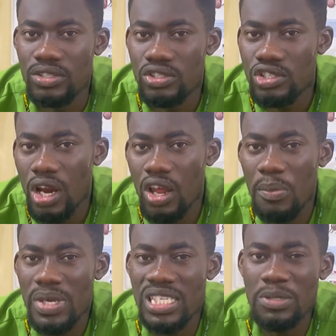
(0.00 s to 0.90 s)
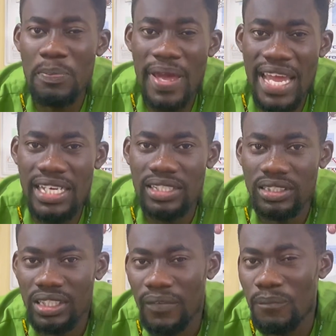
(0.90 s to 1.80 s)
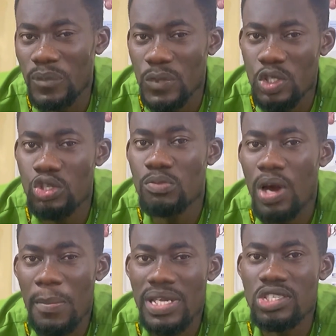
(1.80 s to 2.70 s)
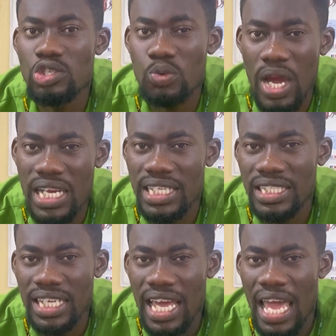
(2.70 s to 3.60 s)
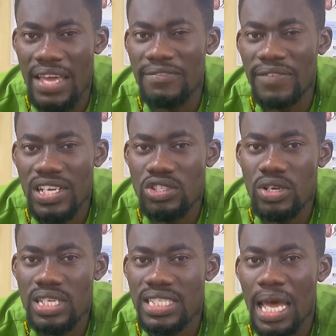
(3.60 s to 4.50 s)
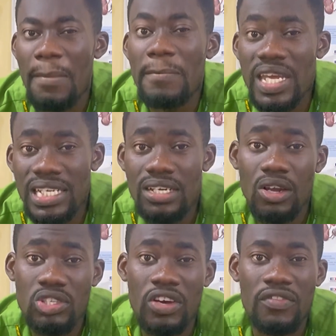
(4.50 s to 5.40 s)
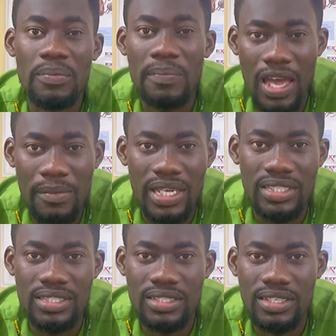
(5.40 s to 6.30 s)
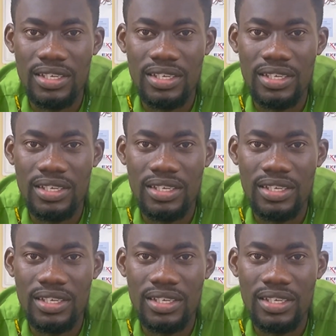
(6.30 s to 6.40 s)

dolor means pain, tumor means swelling, and functio lisa meaning loss of impairment.